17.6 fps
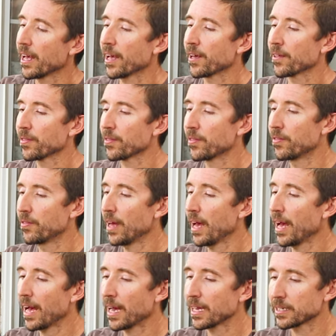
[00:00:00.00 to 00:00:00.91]
And
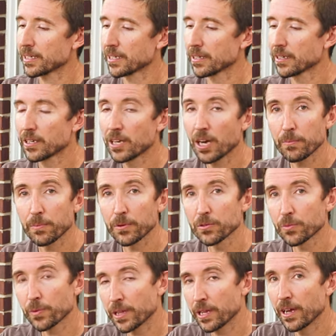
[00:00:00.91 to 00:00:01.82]
that,
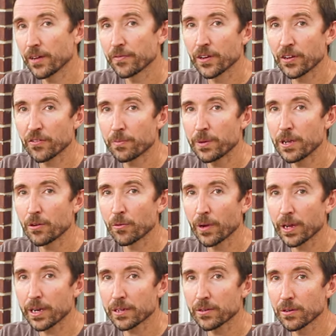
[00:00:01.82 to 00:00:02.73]
coupled with an FFP
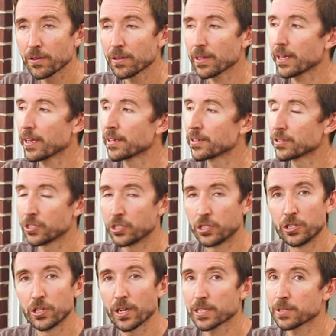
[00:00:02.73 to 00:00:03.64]
reticle, is
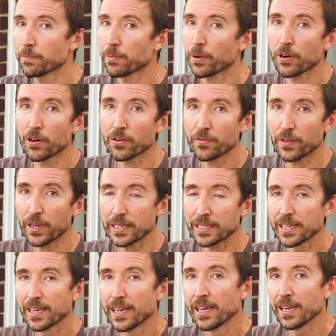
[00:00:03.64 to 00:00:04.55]
just
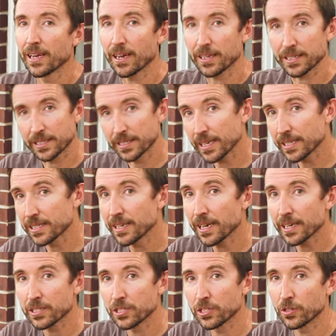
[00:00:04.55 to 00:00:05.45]
perfect. A
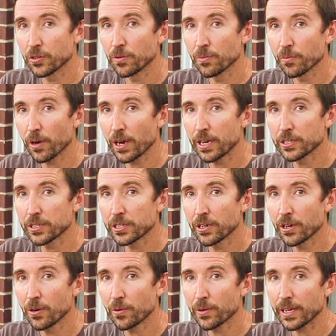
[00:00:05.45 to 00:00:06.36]
6x zoom
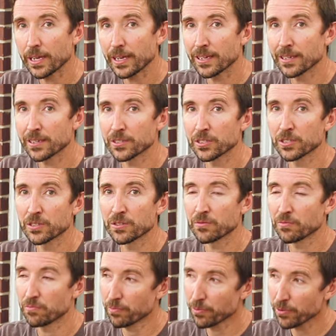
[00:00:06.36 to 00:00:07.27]
ratio
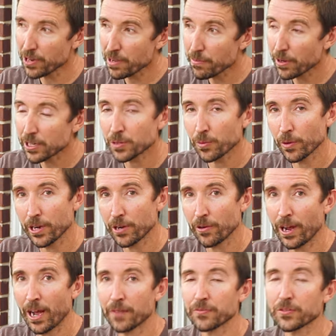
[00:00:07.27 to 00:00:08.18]
is pretty much what
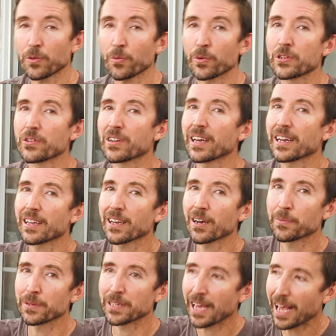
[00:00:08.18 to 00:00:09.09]
you're after. When you're
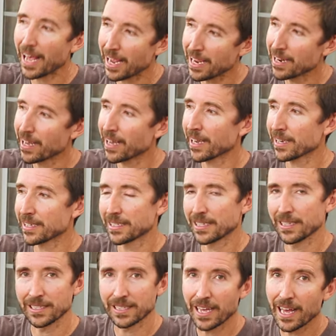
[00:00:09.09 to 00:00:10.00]
getting up into
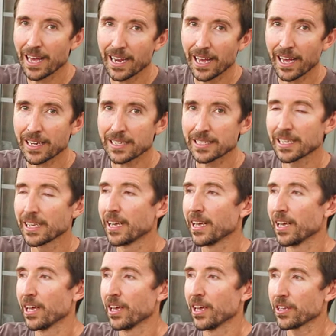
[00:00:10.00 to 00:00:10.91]
8x and 10x,
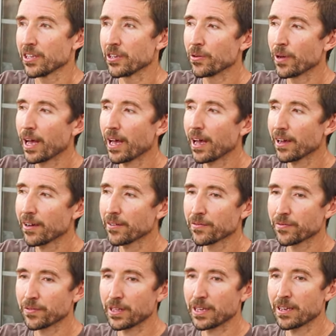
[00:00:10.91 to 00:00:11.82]
you
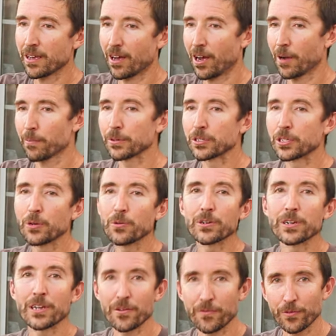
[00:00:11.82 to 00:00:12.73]
have the
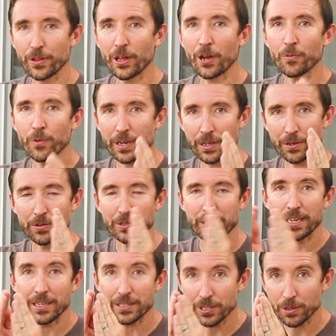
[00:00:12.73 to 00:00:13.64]
opportunity for that
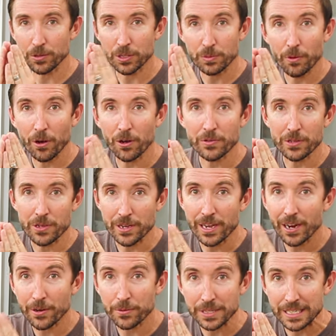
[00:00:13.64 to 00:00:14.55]
reticle to get so small that
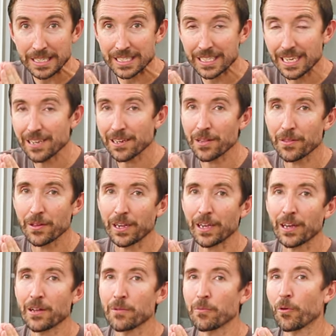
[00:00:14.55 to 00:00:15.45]
you can't really see
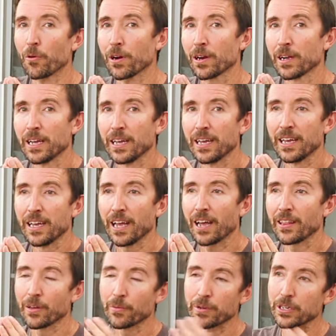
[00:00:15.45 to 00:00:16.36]
anything anymore.
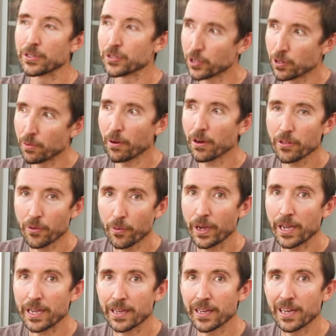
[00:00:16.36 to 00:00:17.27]
And then when you zoom all the
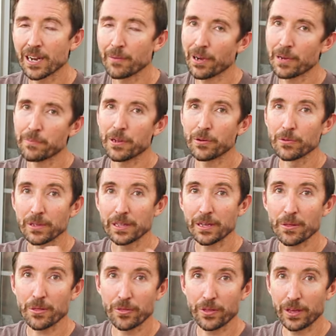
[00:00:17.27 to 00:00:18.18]
way in, it might be
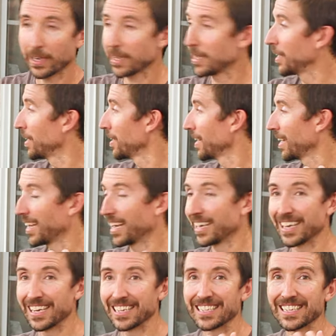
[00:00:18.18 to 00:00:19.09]
really thick
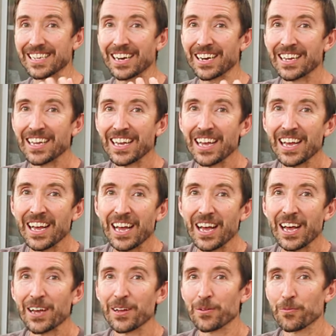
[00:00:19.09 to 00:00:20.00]
and
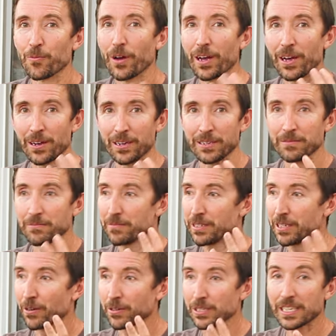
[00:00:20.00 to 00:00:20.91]

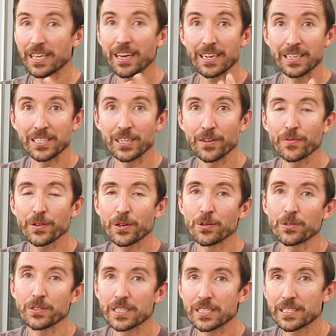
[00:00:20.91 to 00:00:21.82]
just kind of
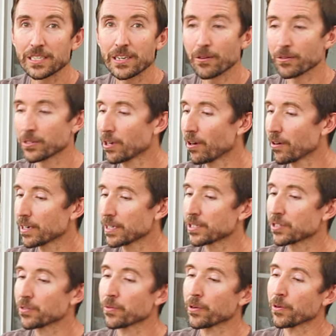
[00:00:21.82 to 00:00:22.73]
difficult to see your
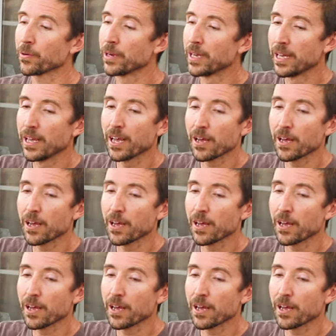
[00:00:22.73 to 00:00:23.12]
targets through.